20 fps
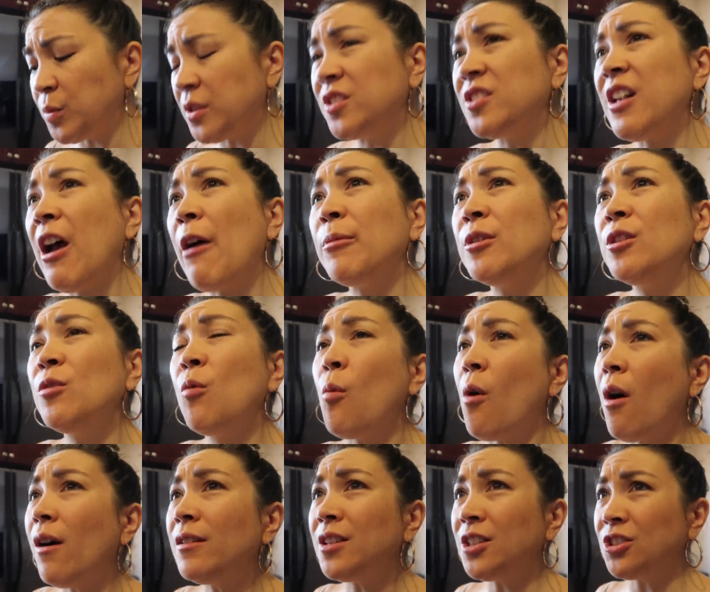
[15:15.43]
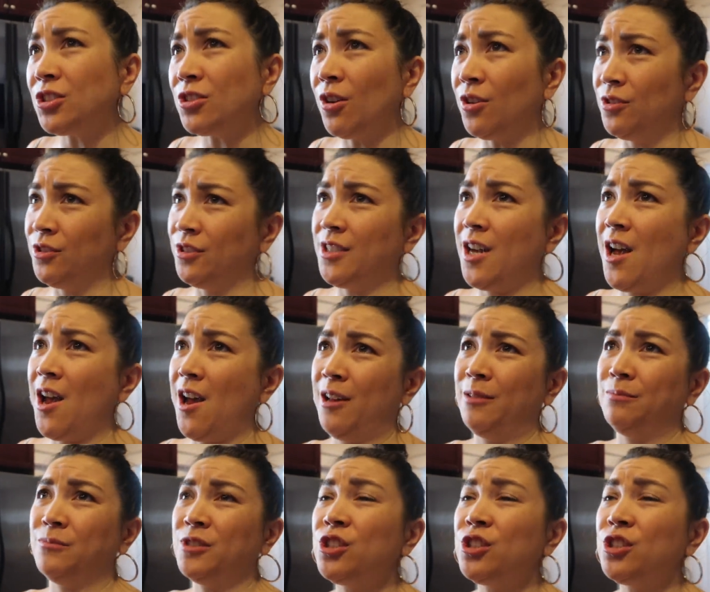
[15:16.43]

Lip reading: because now I'm going to want this all the time.